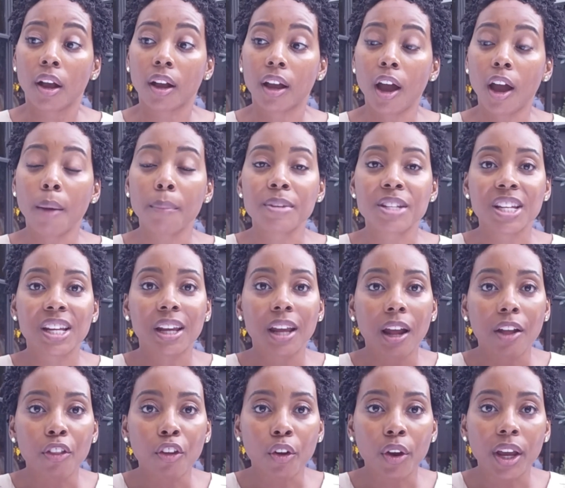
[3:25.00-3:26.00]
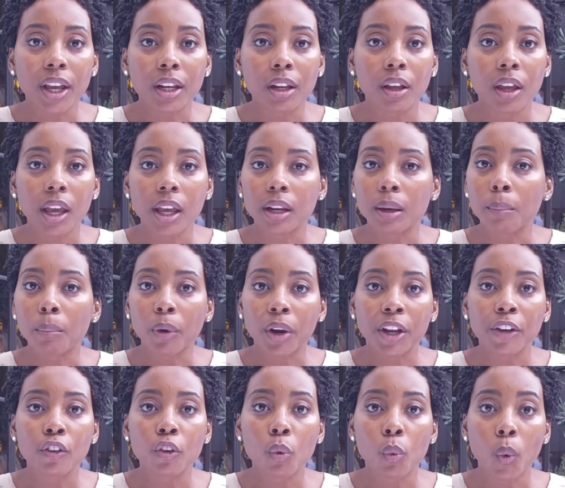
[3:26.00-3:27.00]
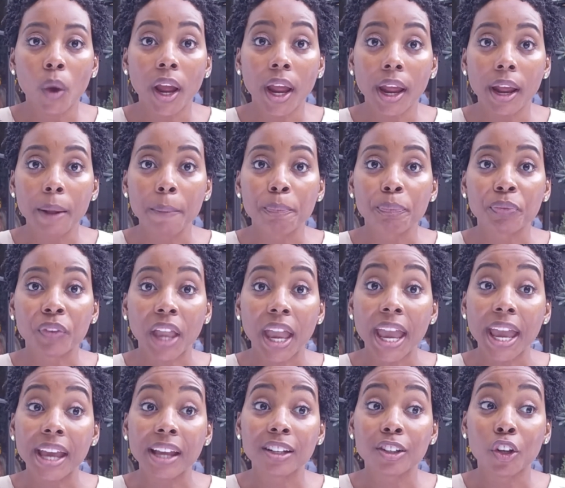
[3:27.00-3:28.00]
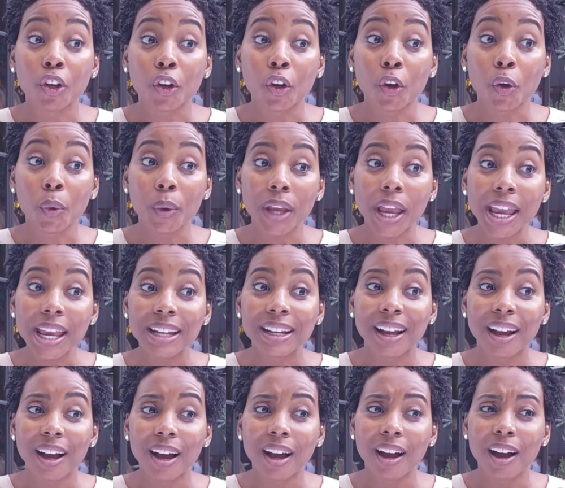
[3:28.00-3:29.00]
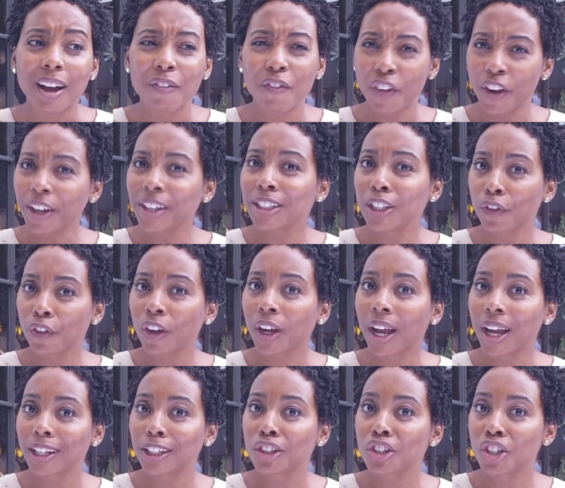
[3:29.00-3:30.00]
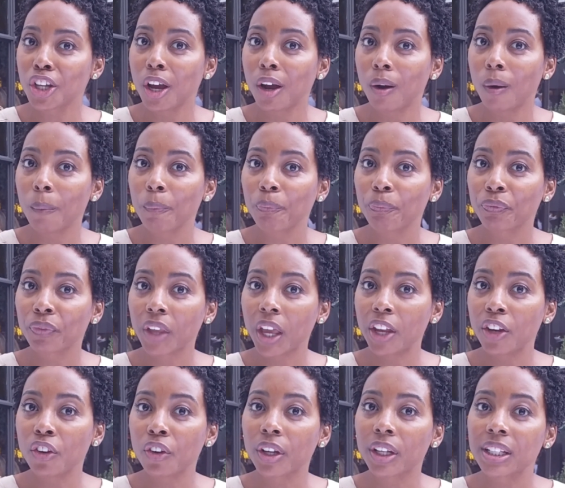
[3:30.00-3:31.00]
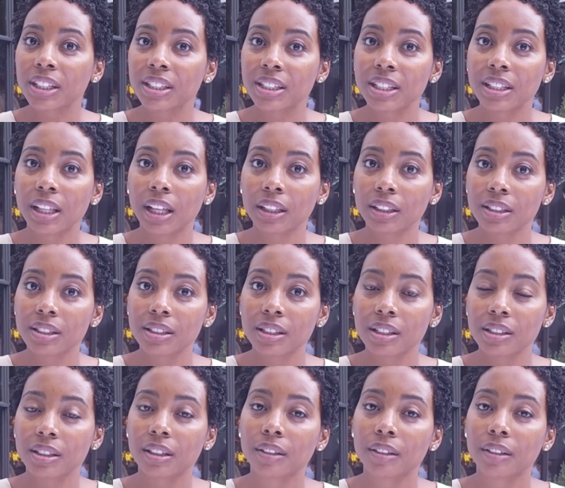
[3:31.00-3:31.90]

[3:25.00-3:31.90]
come together in a brand new way and create a very different kind of show. And you're going to see that this season.